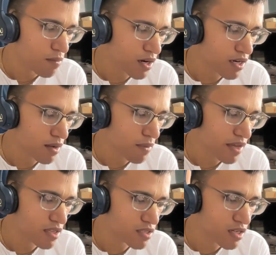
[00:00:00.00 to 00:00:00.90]
But
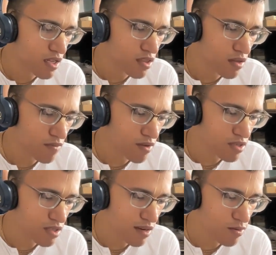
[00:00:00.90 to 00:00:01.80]
by the strength of
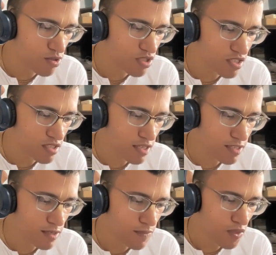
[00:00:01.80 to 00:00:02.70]
Krishna
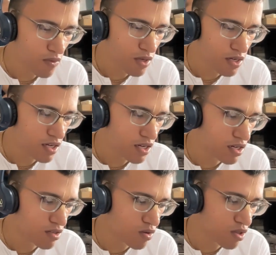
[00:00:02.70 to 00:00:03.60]
consciousness, one can
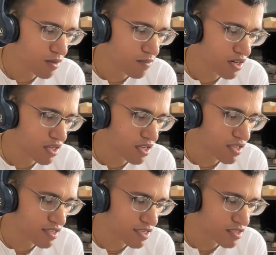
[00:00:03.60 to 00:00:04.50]
control the
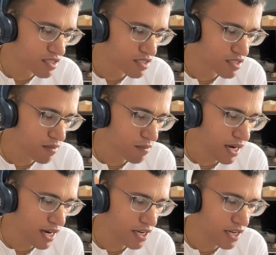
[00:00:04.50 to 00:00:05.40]
material senses, the
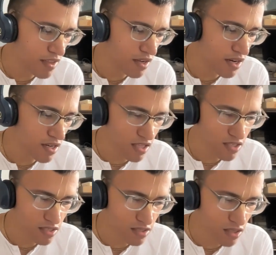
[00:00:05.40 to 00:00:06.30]
mind, and the
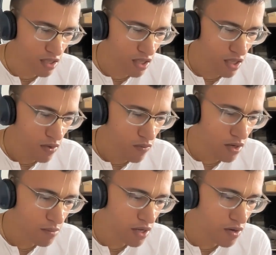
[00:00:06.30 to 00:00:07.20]
intelligence.
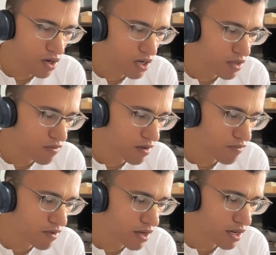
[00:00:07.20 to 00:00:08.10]
One may not give
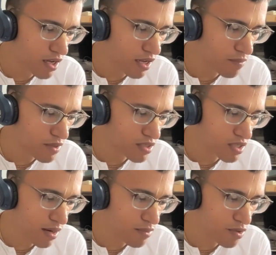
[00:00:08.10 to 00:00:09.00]
up work and
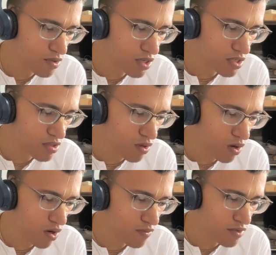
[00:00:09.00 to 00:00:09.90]
prescribed duties
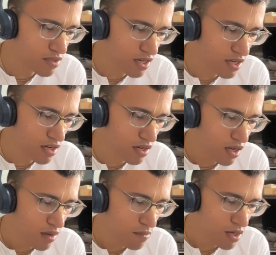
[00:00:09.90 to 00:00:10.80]
all of a sudden,
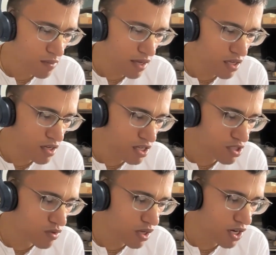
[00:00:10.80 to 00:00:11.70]
but by
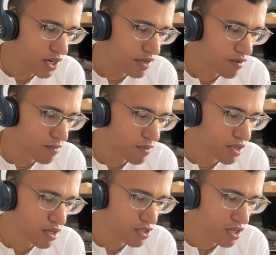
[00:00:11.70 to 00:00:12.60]
gradually
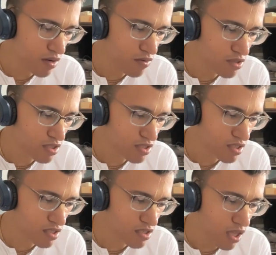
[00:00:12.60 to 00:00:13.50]
developing Krishna
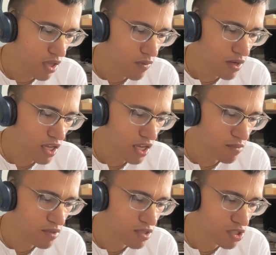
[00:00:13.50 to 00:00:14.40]
consciousness, one
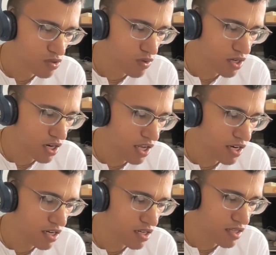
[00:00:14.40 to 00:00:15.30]
can be situated
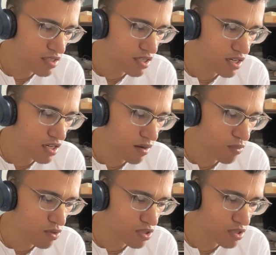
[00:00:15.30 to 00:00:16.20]
in a transcendental
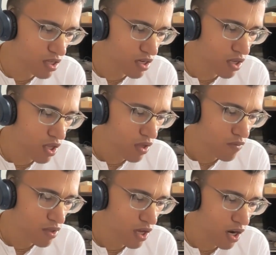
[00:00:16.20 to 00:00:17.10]
position
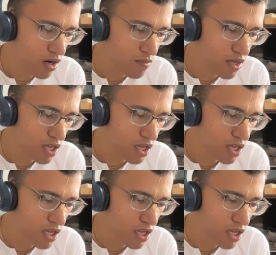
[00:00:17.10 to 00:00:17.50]
without